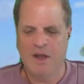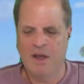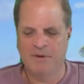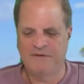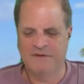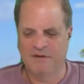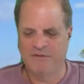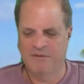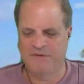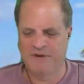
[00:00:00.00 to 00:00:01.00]
I
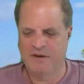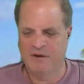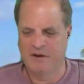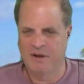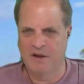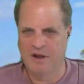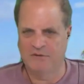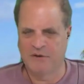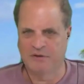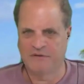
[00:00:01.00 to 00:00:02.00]
myself, I'm taking uh,
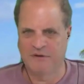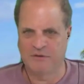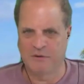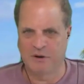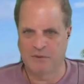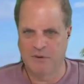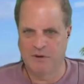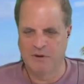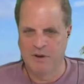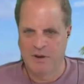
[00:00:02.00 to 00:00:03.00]
hydroxychloroquine,